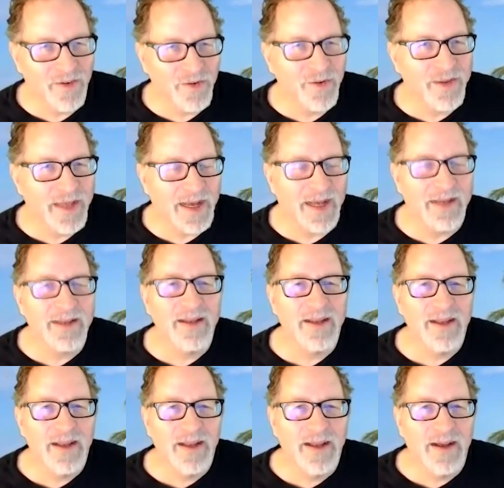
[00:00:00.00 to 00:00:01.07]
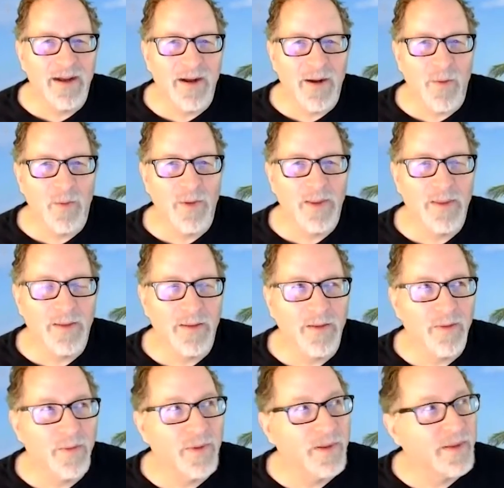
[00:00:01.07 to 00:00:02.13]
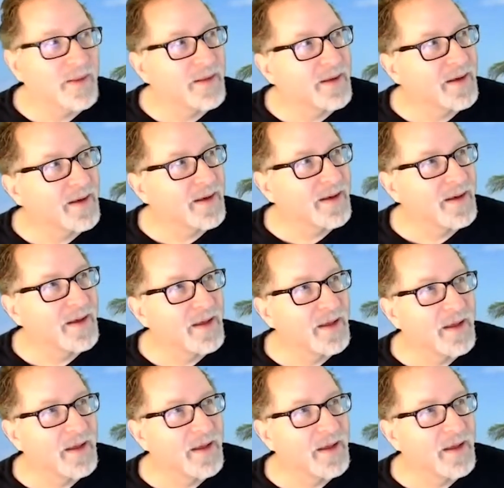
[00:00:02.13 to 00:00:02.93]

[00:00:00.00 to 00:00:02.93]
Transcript: do that uh, with with uh,